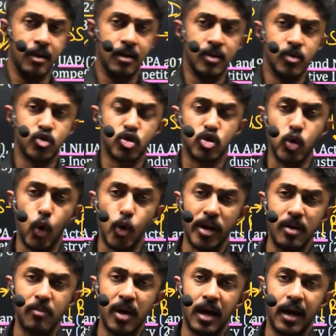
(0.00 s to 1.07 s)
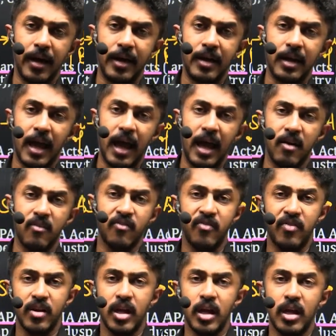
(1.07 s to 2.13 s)
story behind
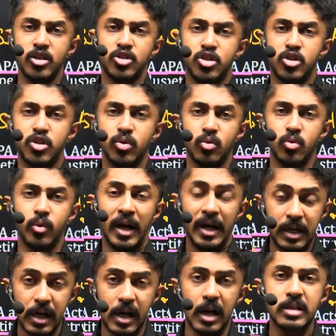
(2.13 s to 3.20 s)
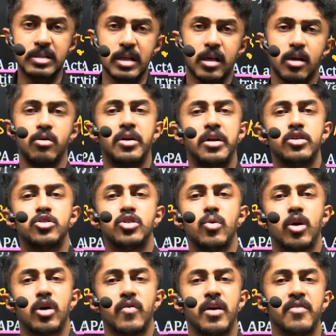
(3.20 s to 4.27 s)
every issue, internal security issue what
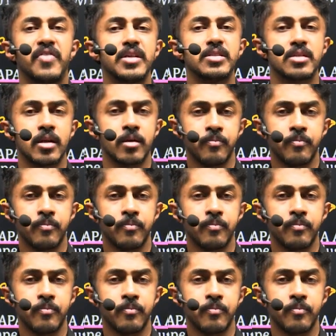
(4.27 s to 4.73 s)
we are facing.